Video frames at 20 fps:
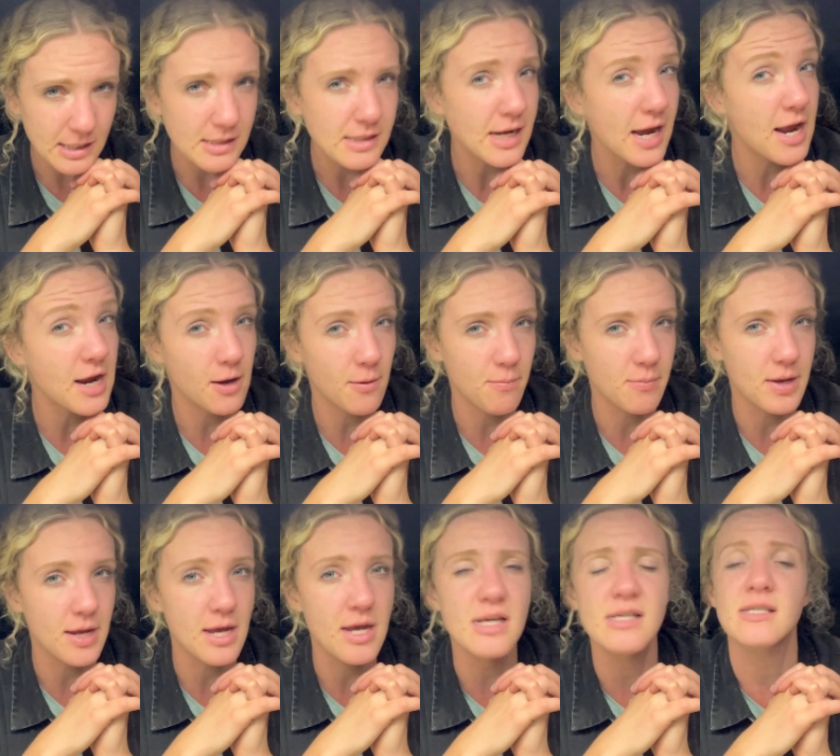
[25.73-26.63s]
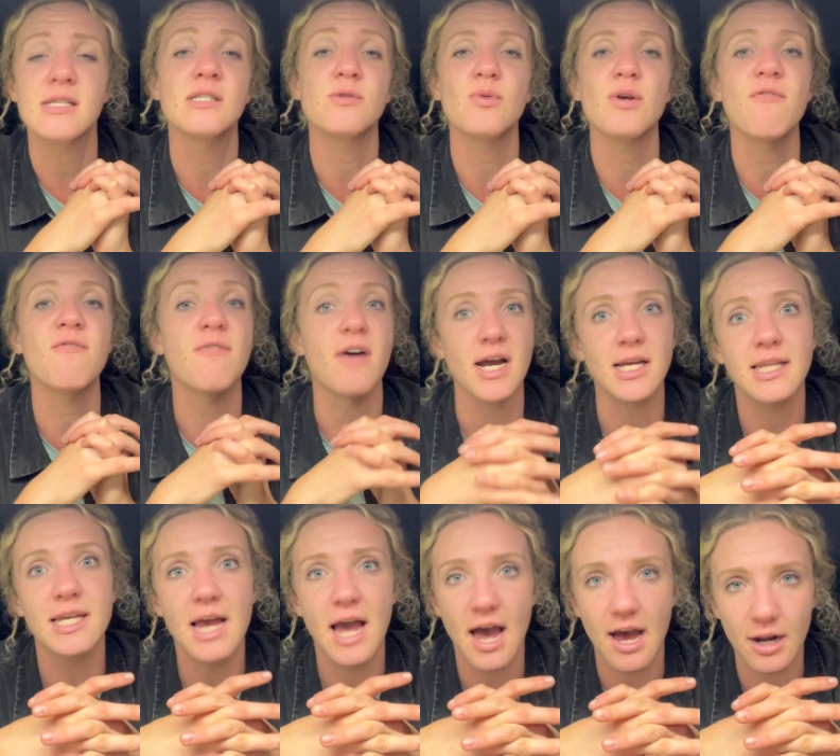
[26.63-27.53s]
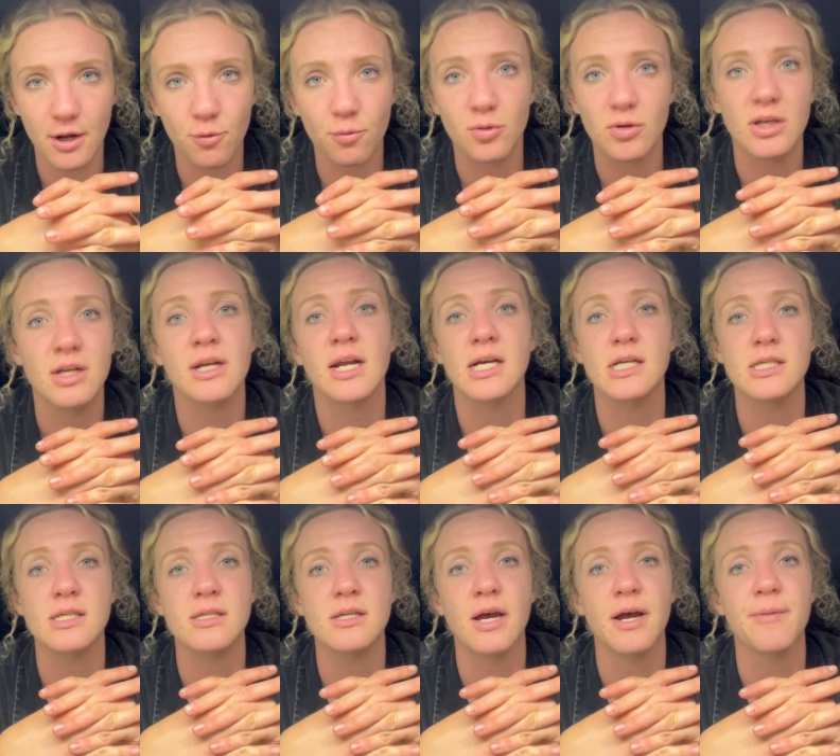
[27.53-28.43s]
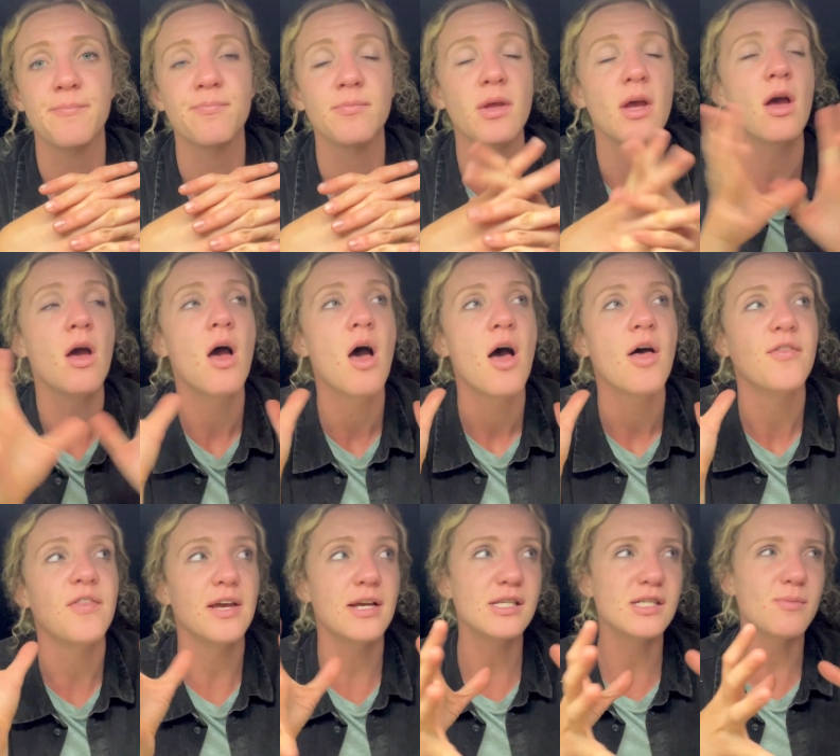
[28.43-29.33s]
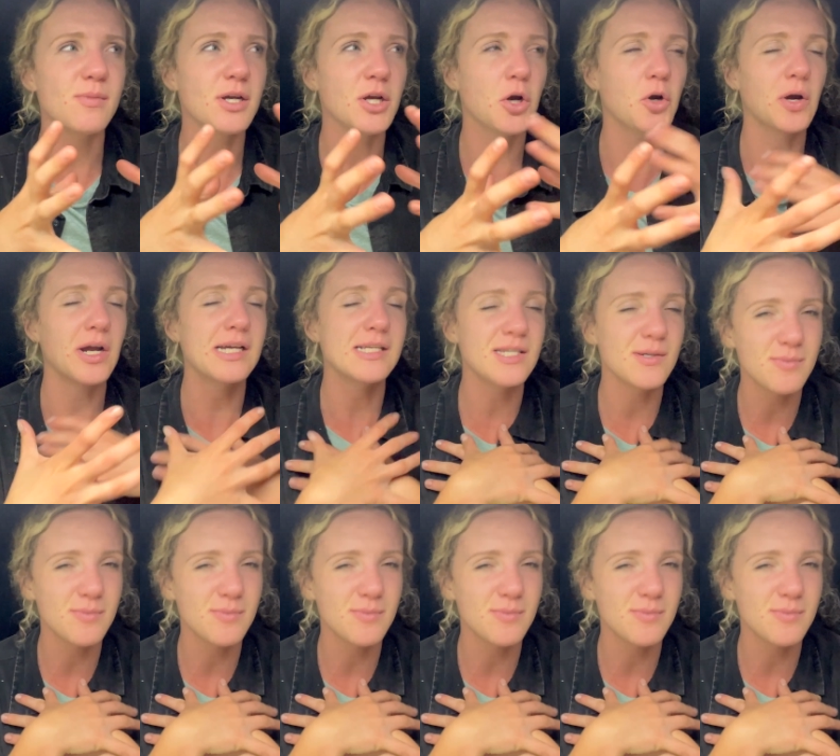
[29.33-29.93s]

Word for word: take a peek since we finally had a really nice day. Things have been crazy